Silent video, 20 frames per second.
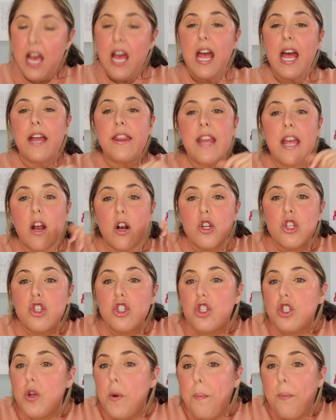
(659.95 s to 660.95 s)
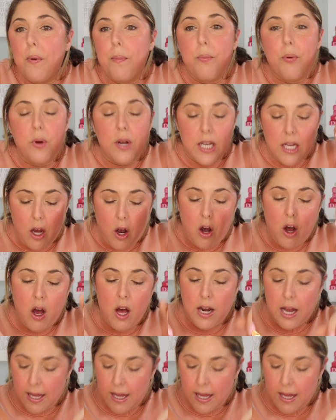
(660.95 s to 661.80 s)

and they are super pretty on.